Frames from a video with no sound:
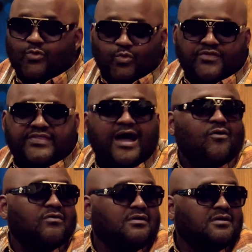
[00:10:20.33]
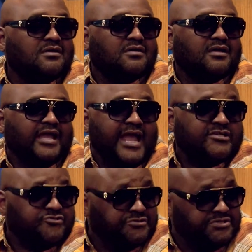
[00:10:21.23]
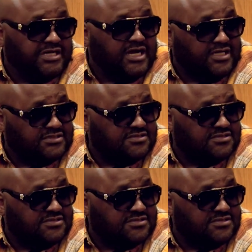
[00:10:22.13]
without answering to us.